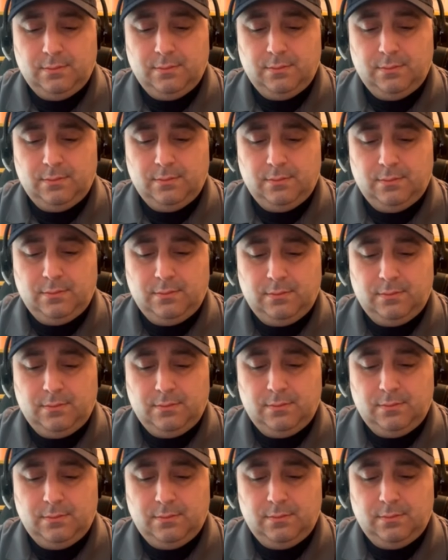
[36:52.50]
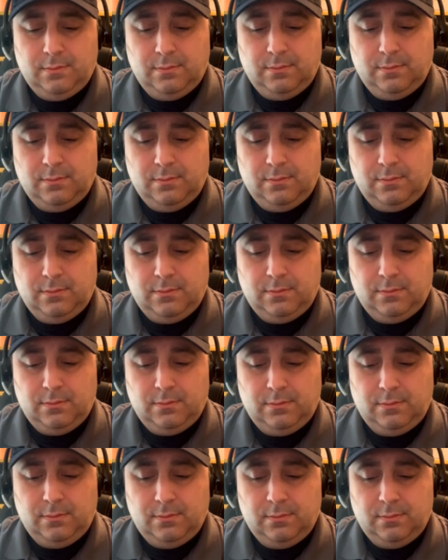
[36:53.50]

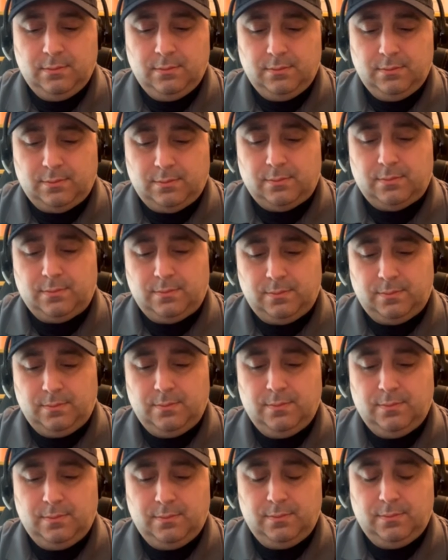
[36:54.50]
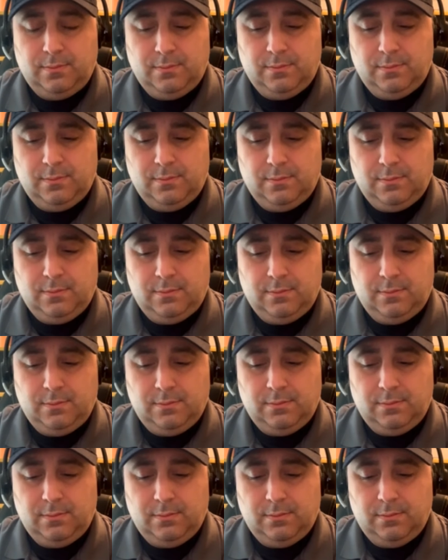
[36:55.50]

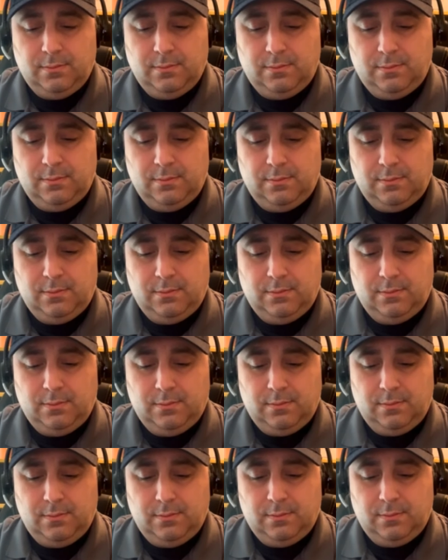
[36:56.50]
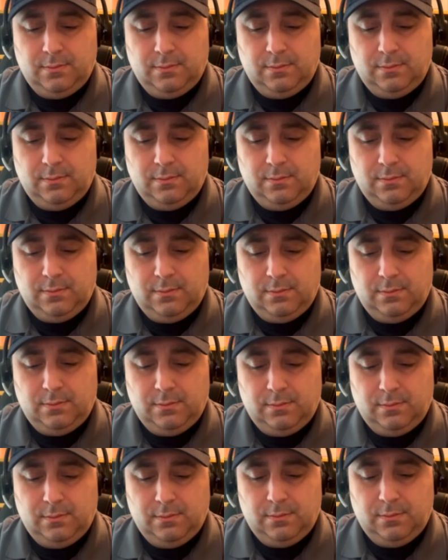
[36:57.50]

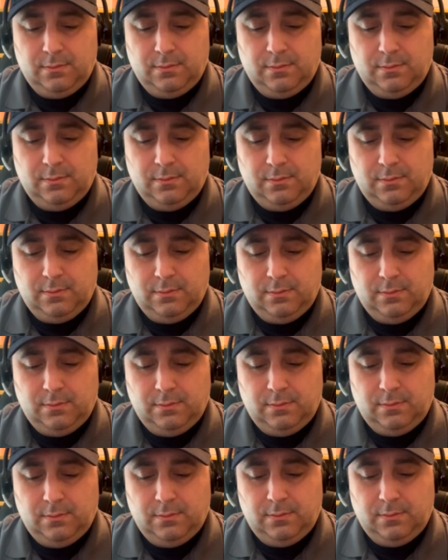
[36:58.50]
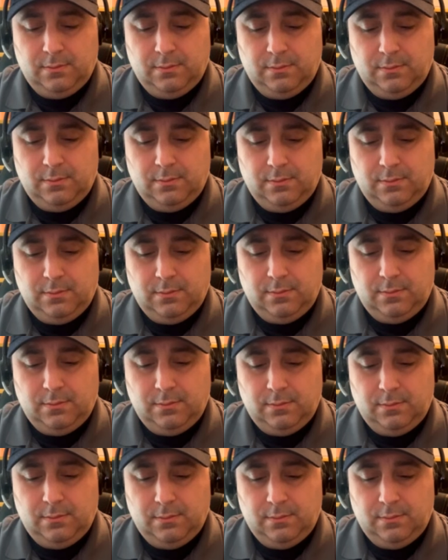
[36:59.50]
(silent)